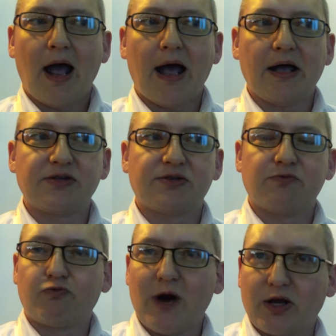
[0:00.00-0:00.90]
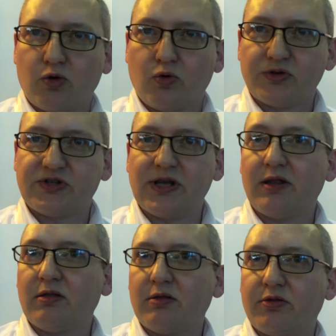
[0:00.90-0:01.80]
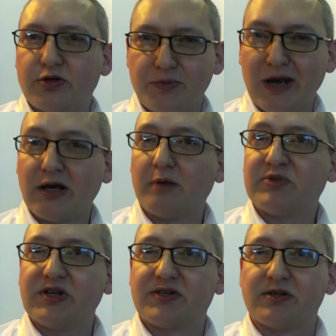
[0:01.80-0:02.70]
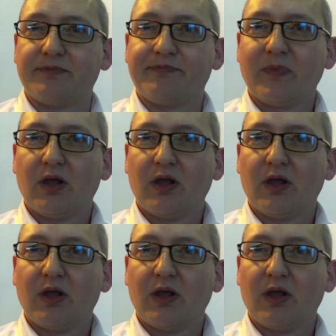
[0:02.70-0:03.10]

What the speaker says: as records in the domain name system.